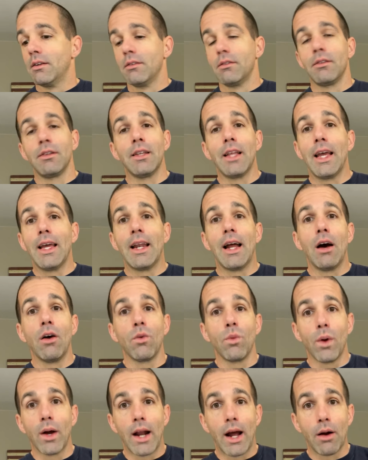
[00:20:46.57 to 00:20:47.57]
laid out
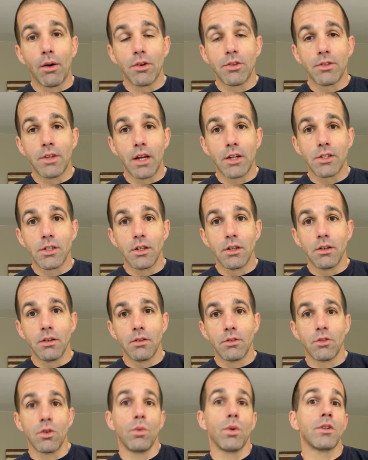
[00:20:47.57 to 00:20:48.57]
one hour session,
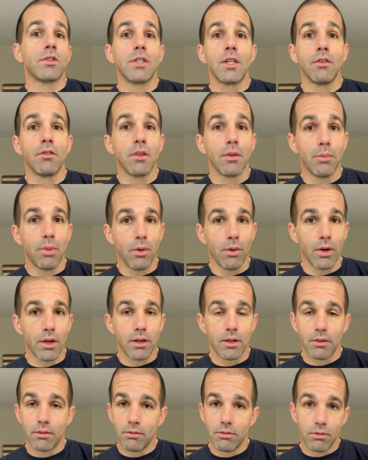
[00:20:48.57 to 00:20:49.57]
so what's even the
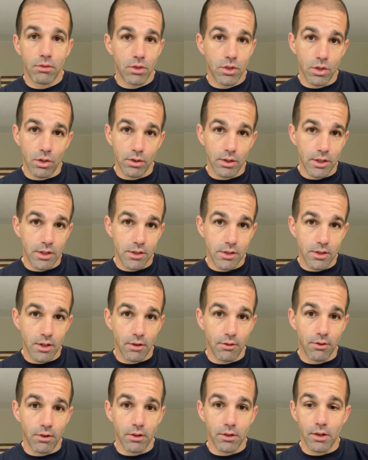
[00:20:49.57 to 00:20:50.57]
point? Don't let
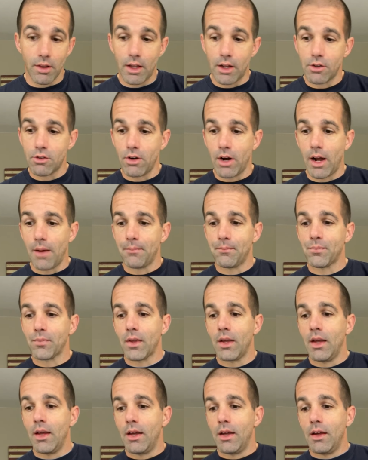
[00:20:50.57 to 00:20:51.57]
yourself fall into that trap.
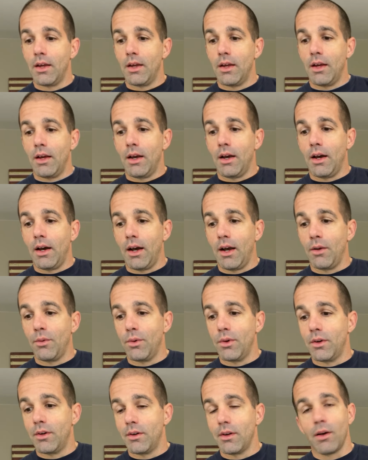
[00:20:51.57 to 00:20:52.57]
I
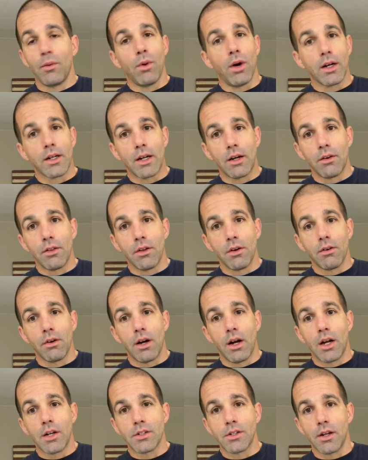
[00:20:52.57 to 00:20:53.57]
would I walked out in the
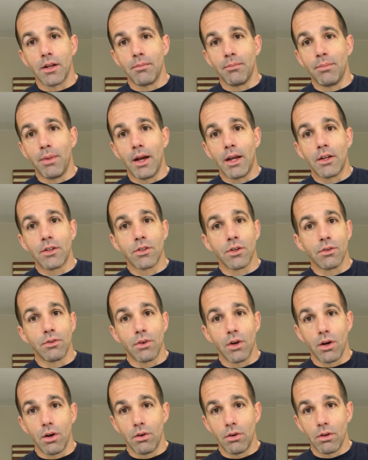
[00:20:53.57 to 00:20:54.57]
garage and I biked or
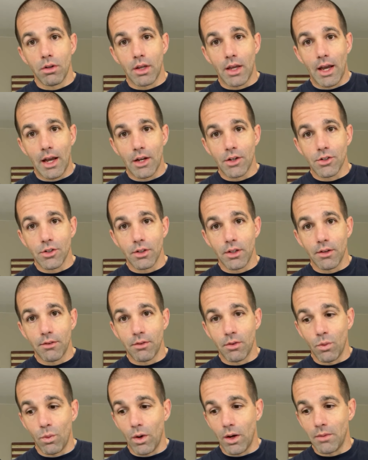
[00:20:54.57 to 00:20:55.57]
rode casually
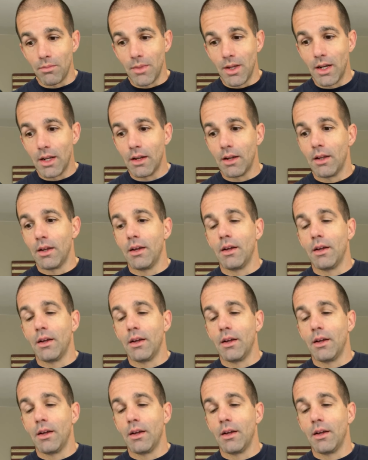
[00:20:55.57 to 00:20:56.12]
for one minute.